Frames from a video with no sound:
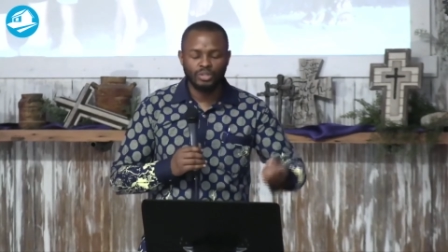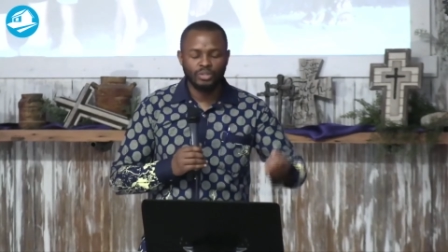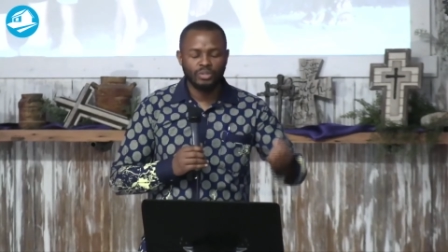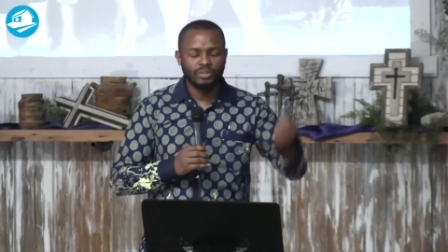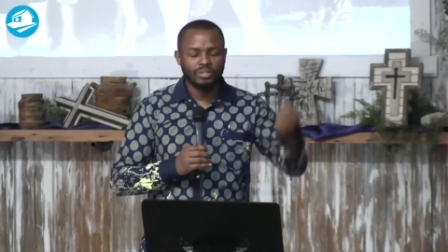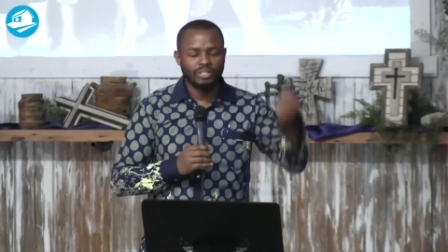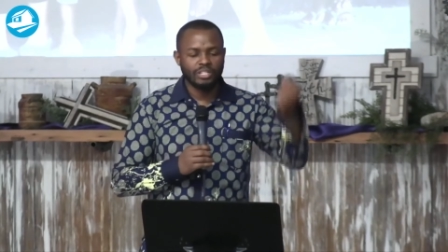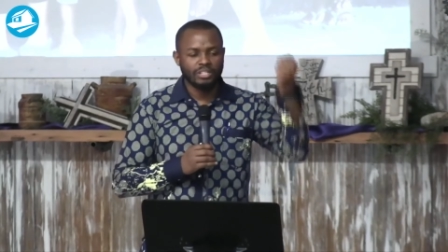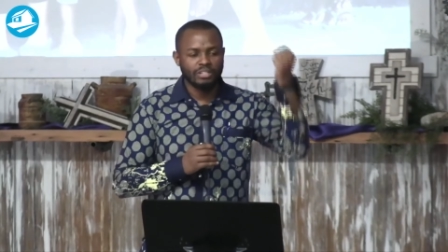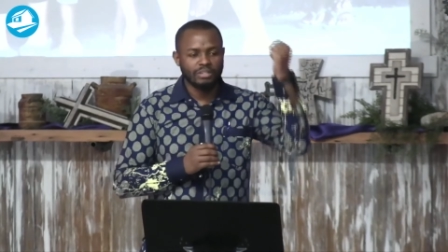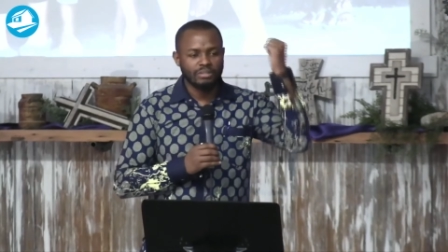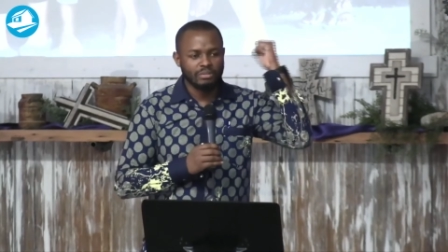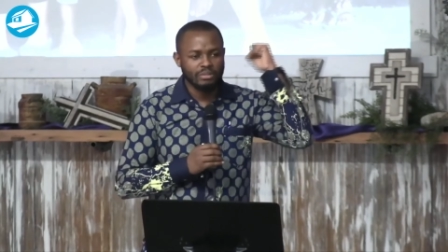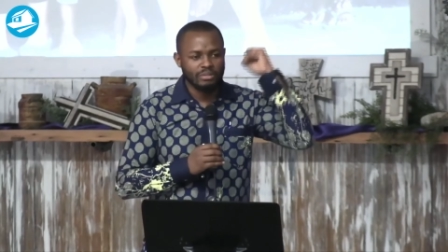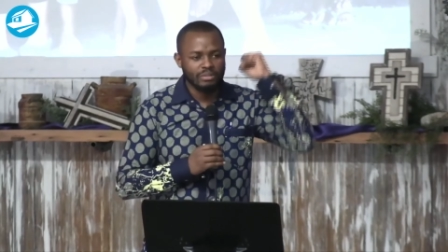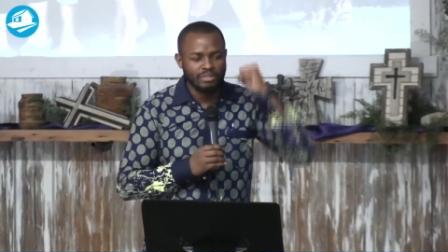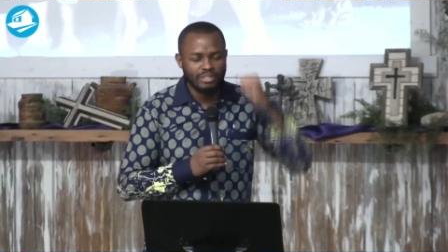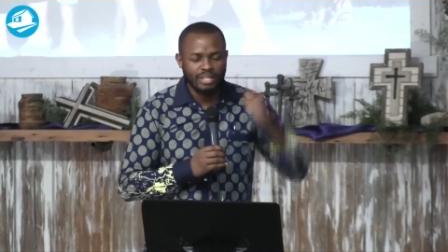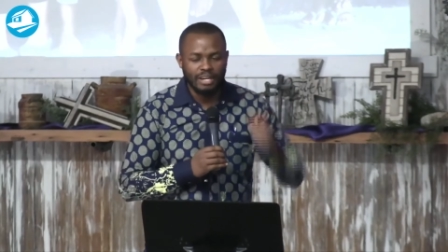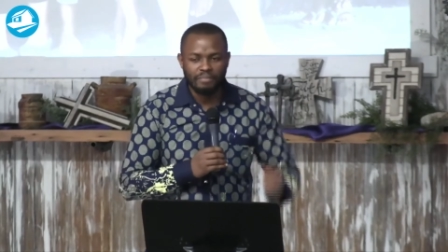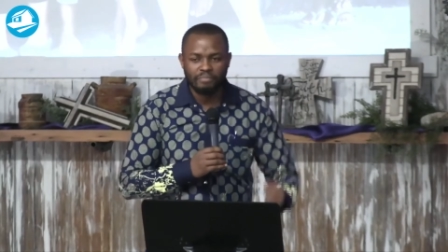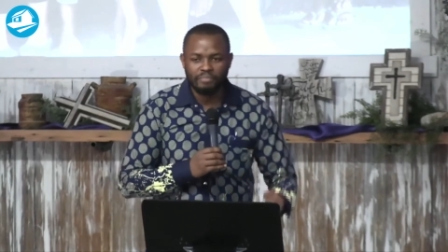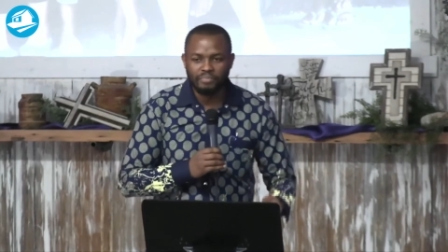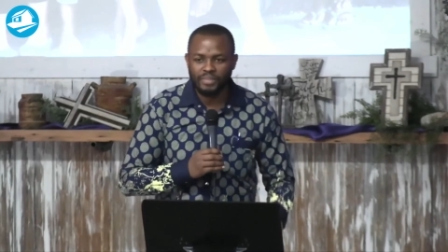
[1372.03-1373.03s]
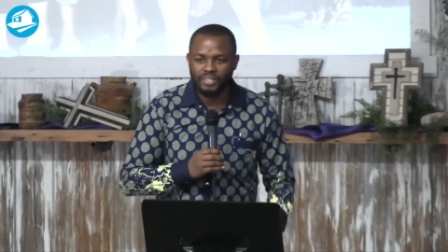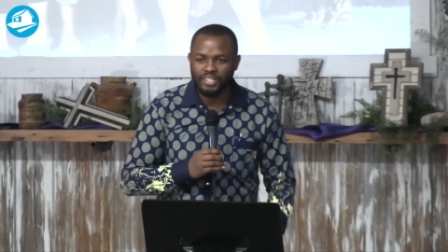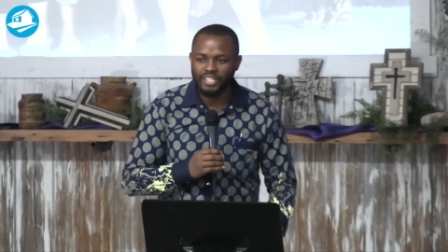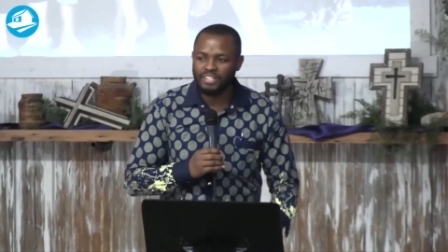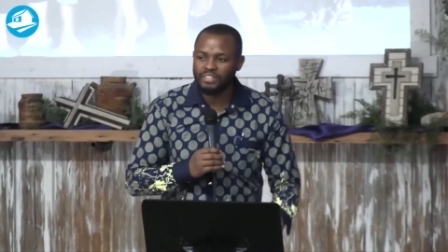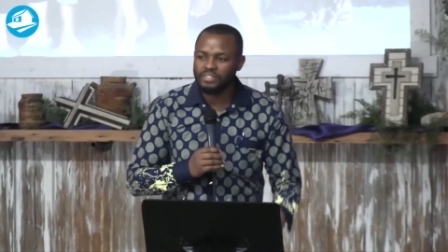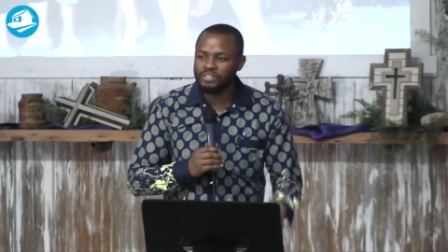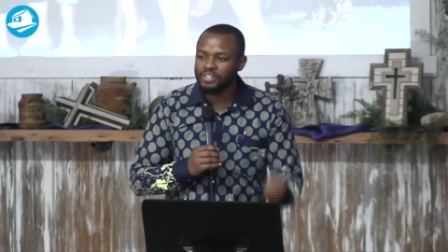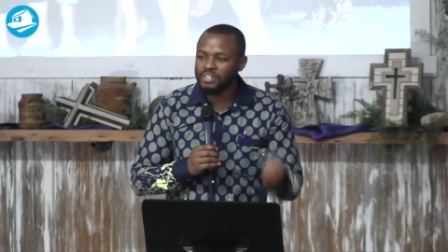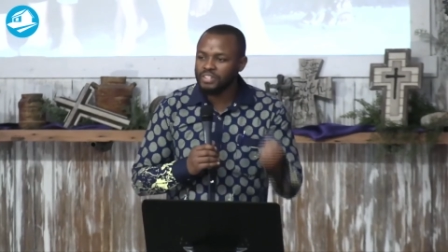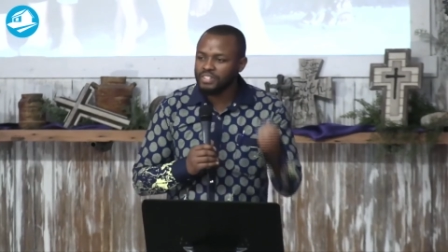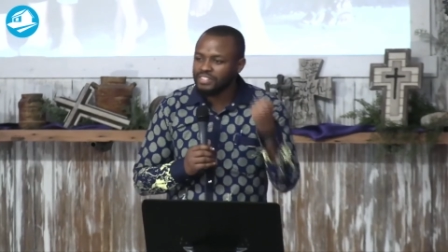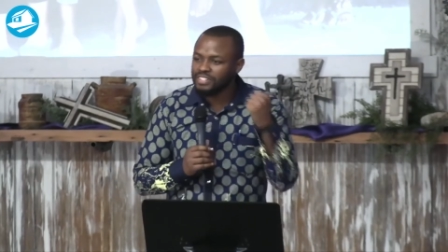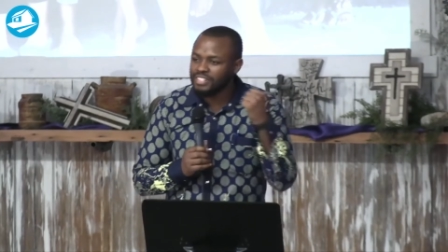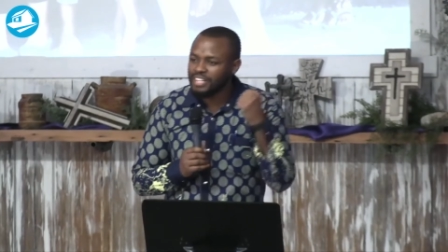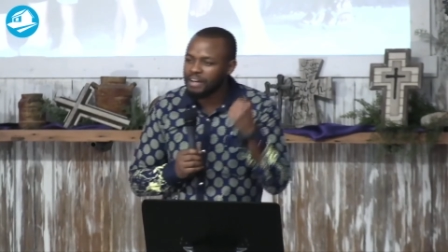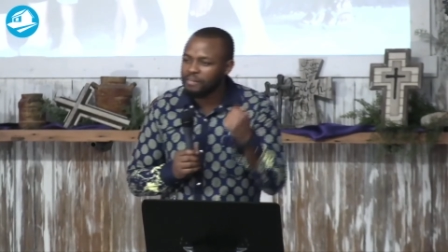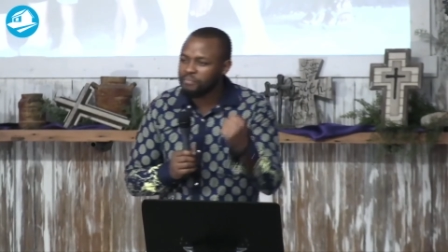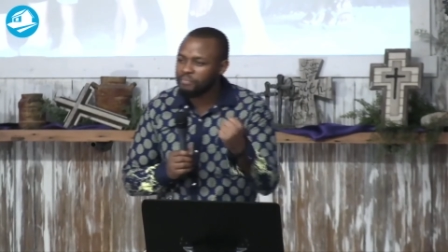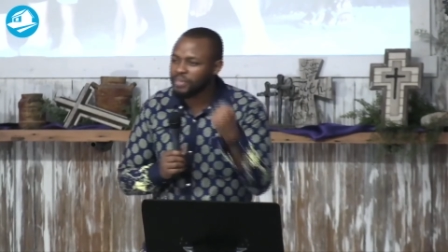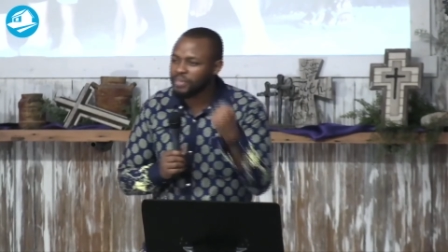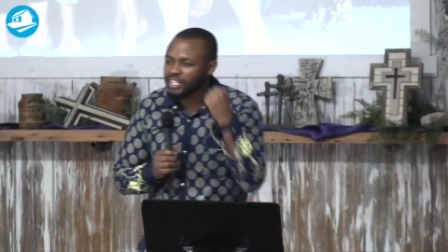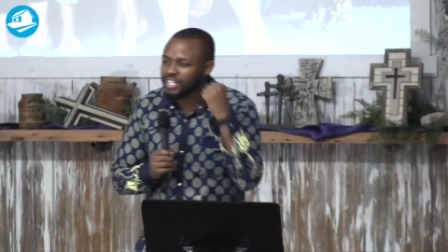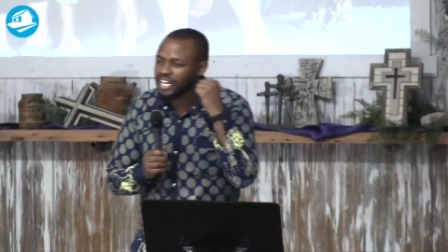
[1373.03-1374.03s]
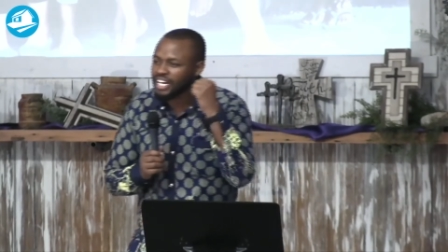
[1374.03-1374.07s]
you can do something. There's a something.